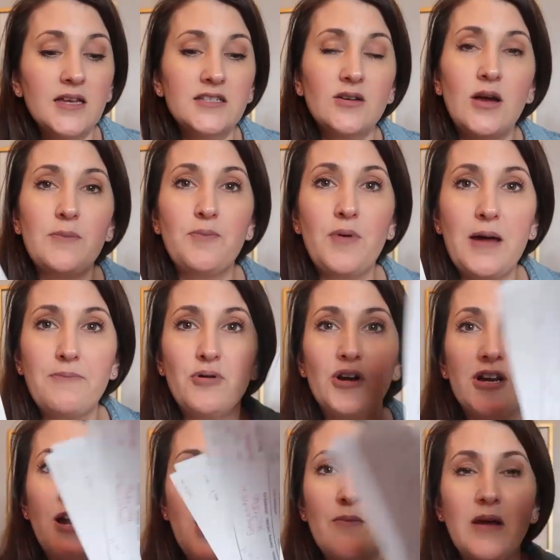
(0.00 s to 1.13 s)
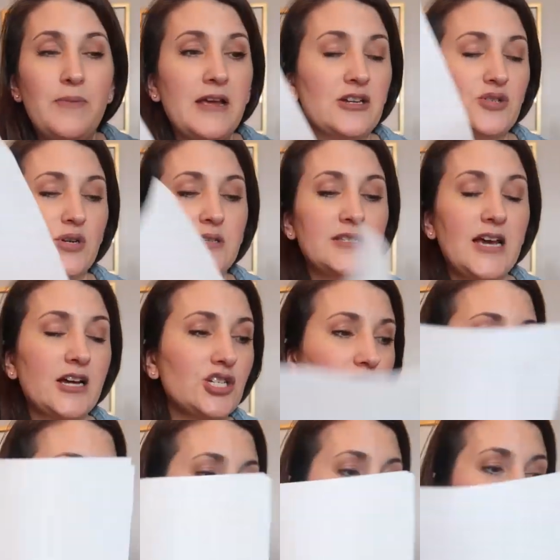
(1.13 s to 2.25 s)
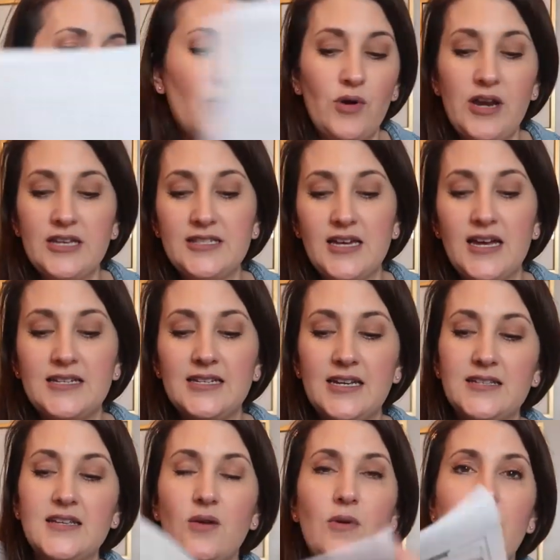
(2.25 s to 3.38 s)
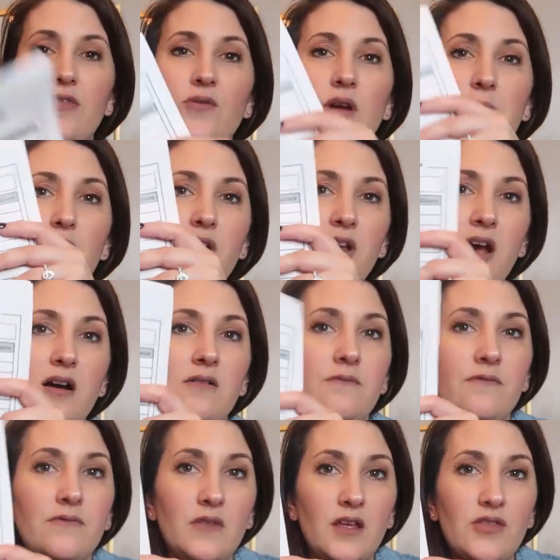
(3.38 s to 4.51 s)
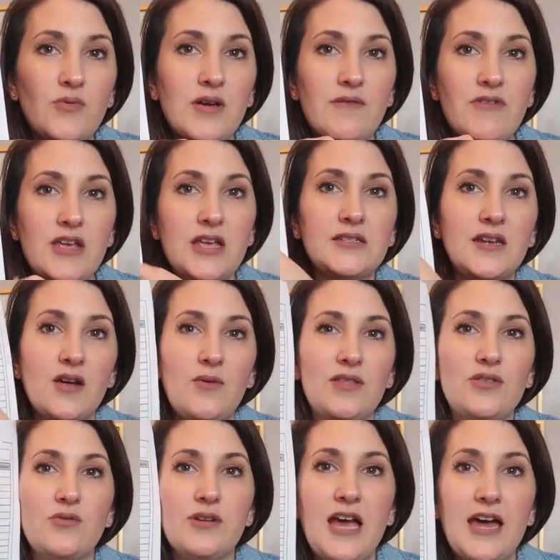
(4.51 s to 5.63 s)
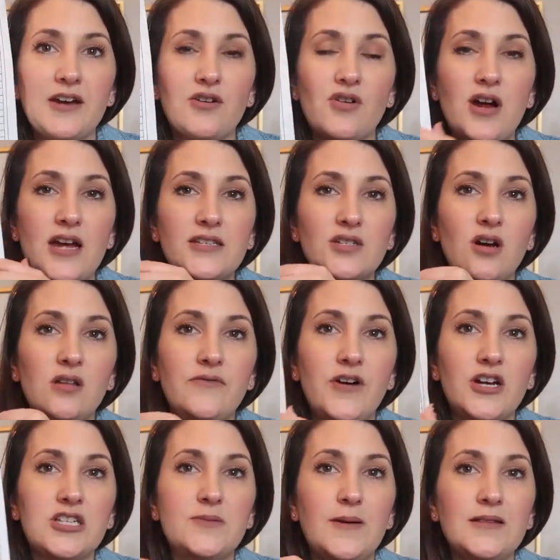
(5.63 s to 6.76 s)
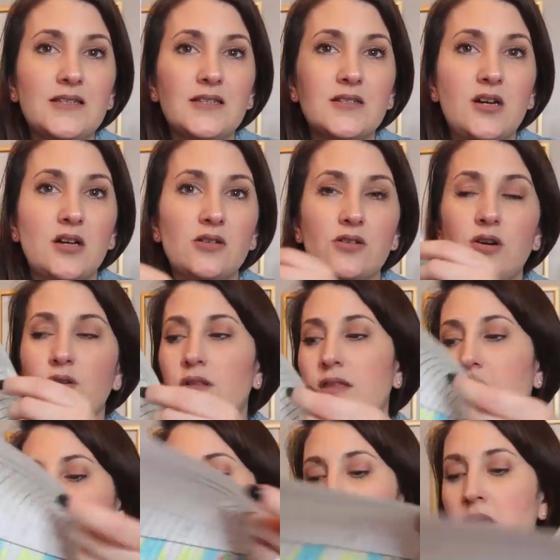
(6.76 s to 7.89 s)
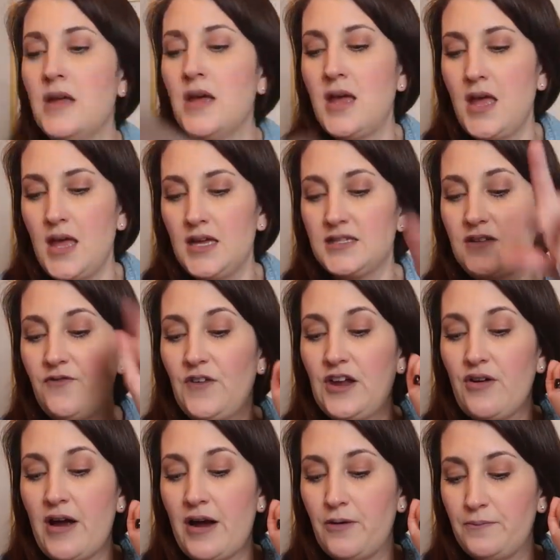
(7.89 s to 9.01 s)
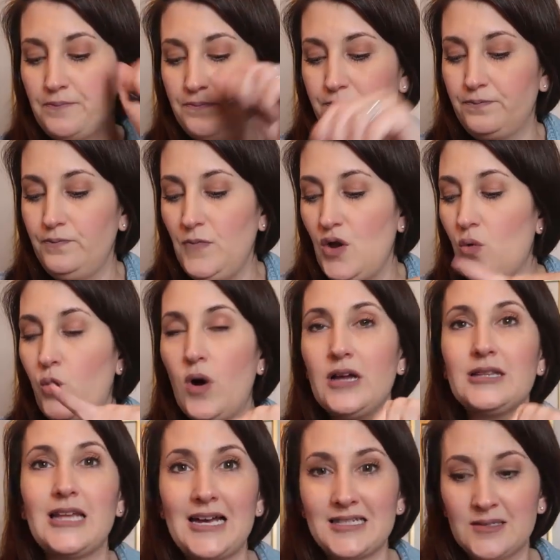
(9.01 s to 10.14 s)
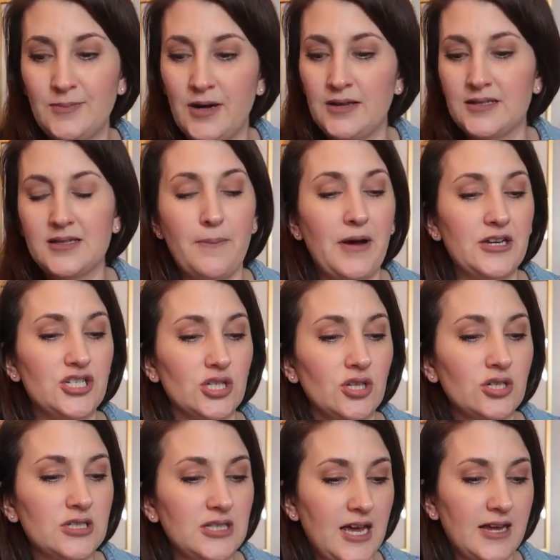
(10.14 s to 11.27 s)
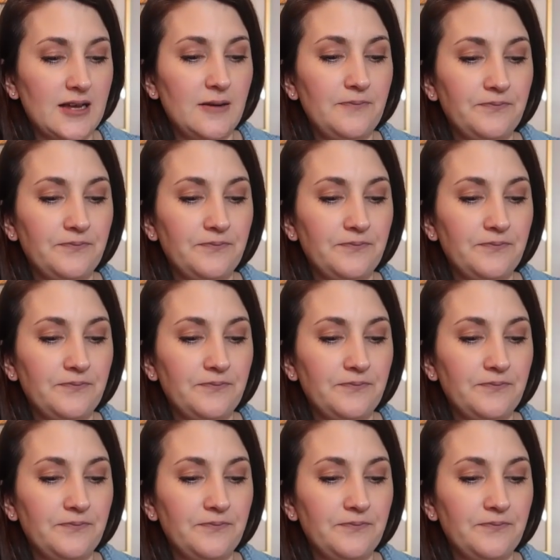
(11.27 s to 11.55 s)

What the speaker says: So I printed out my bank transactions, and what I did is I went through, I printed out 3 of these, and I went through and categorized all of our expenses, color-coded them, to figure out what last month's budget looked like.